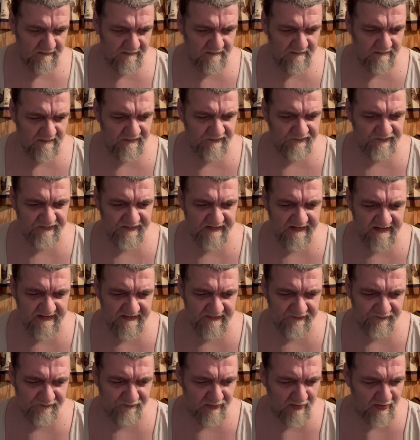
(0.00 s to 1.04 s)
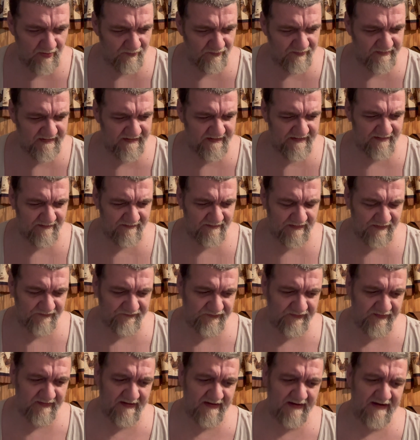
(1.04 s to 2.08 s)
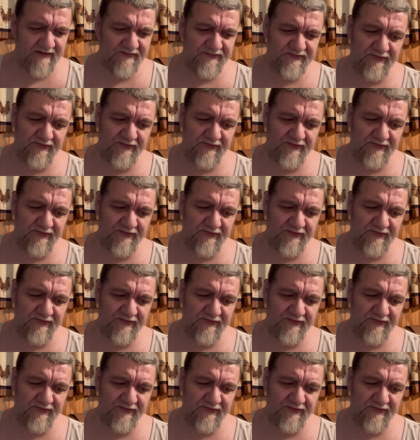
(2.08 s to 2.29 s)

Let's see how it's broke down. I got